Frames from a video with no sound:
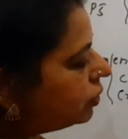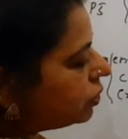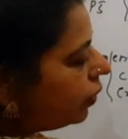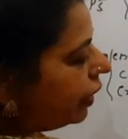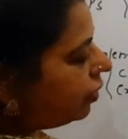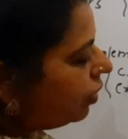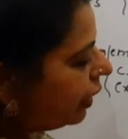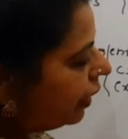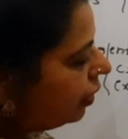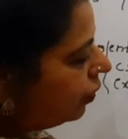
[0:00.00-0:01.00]
so it will
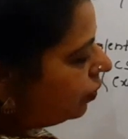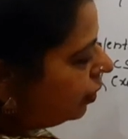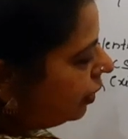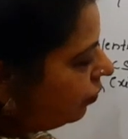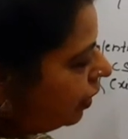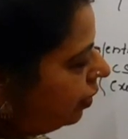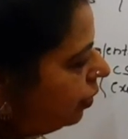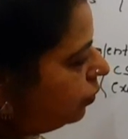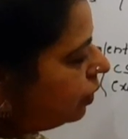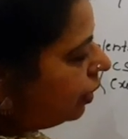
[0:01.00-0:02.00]
carry out it will uh,
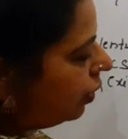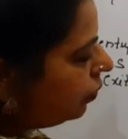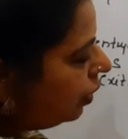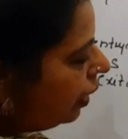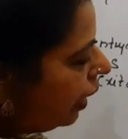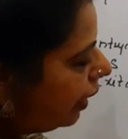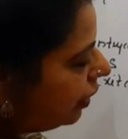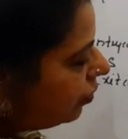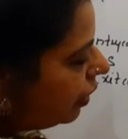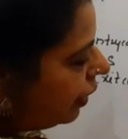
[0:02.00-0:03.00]
do the down and
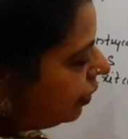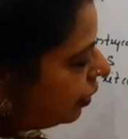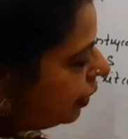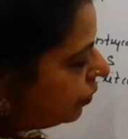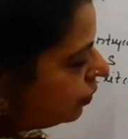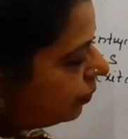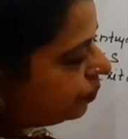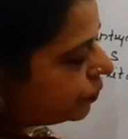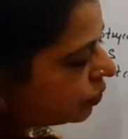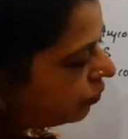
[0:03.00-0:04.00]
it will enter into the
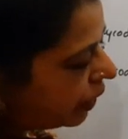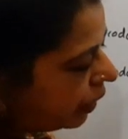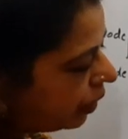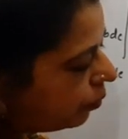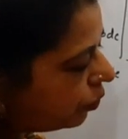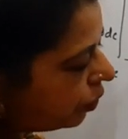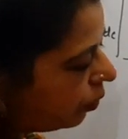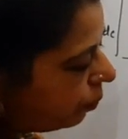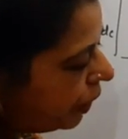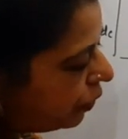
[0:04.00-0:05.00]
so we can remove now
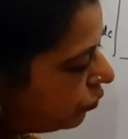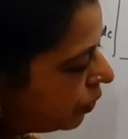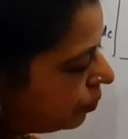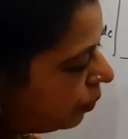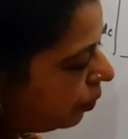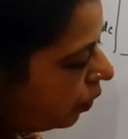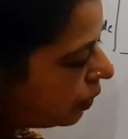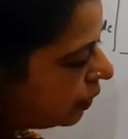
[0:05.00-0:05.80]
p2 from the block